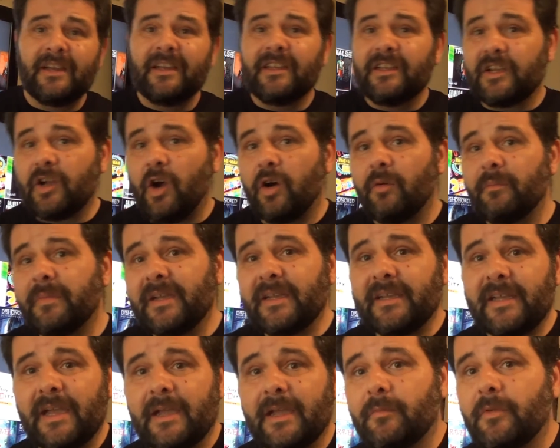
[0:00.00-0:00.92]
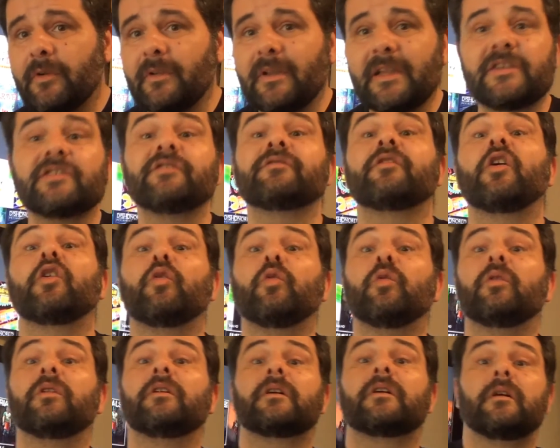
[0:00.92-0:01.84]
You can't be a gamer unless you've got all
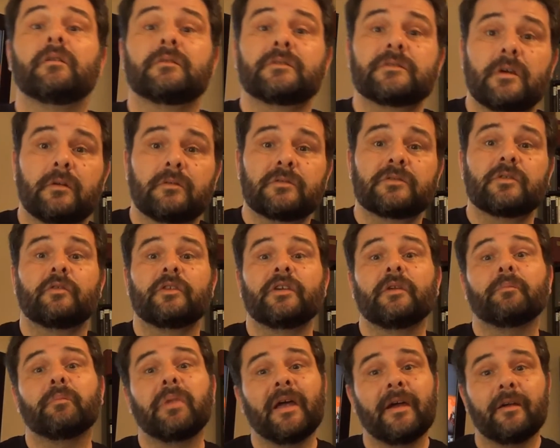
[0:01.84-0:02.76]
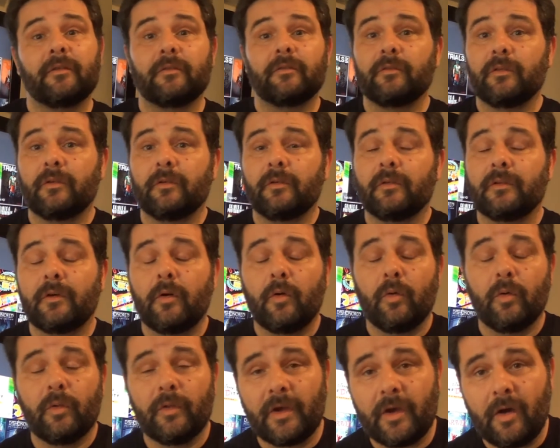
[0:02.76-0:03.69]
the consoles or you're playing all
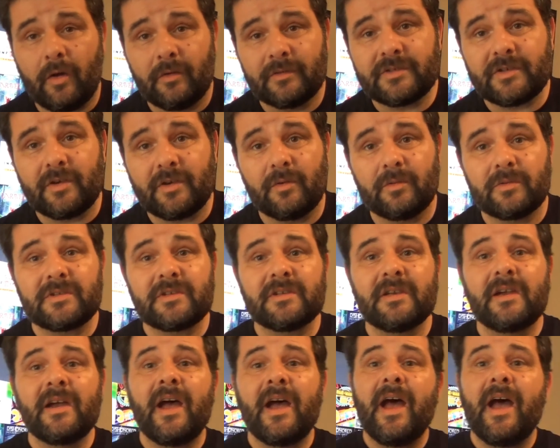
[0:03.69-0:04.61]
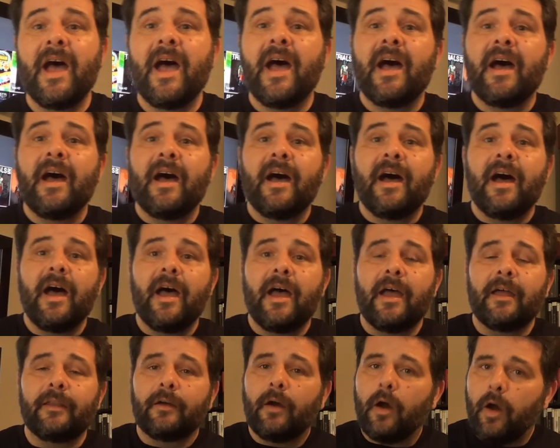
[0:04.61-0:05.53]
all the consoles.
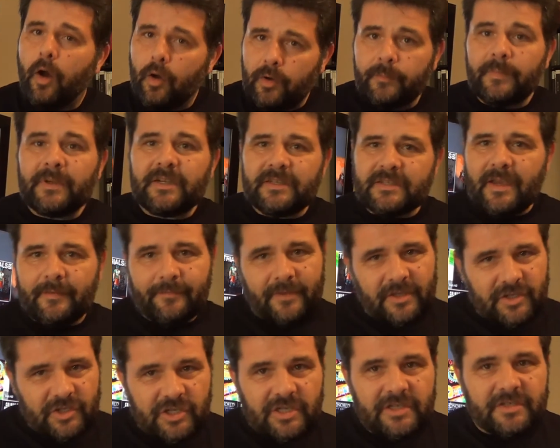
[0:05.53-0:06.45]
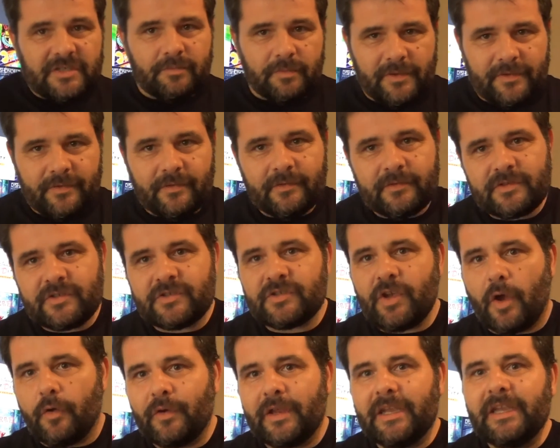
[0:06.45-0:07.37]
And only because I have the shits with
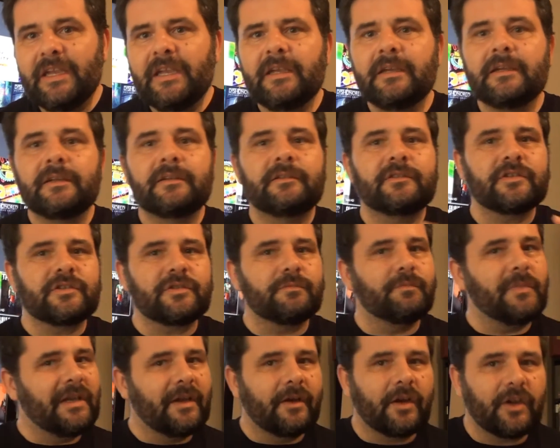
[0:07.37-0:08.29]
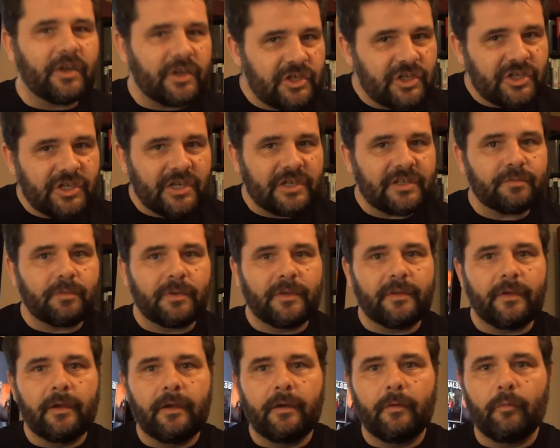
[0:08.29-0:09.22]
Sony doesn't mean I've got a shits with
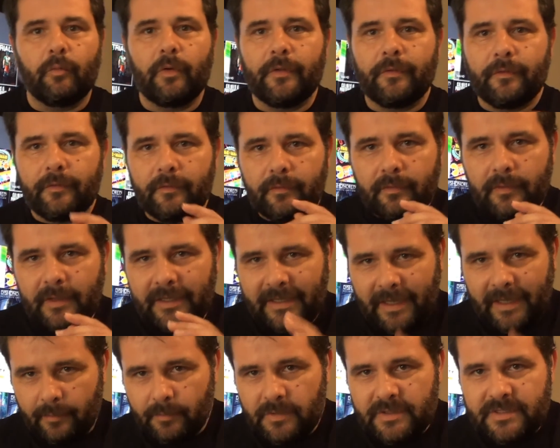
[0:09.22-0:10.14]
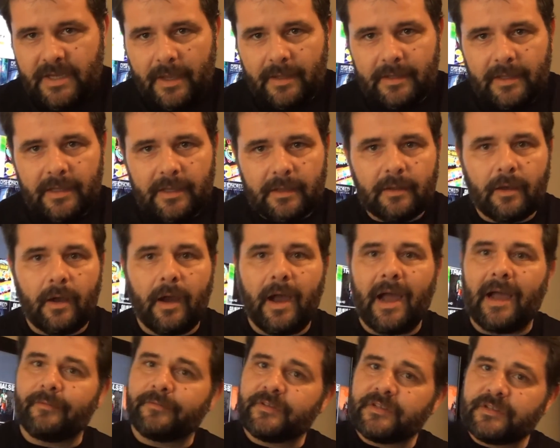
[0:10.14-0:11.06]
the with the gamers out there that
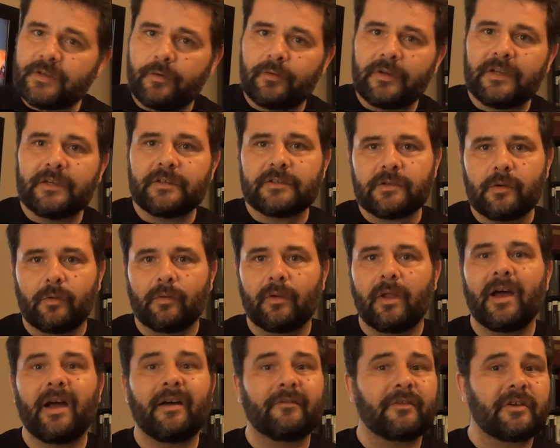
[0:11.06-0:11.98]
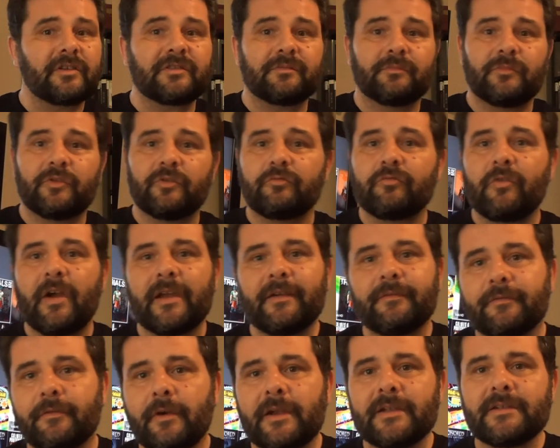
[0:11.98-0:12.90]
have Sony and so on. I've got some great
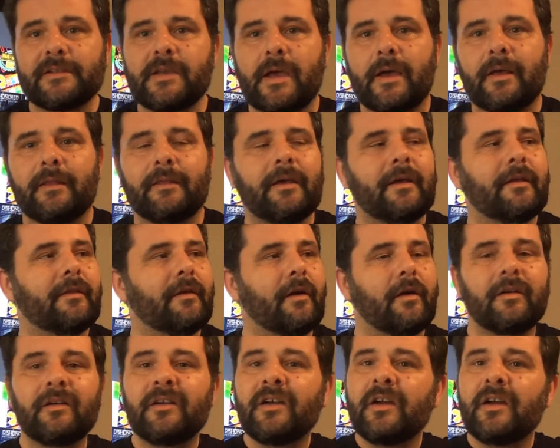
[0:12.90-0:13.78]
friends out there that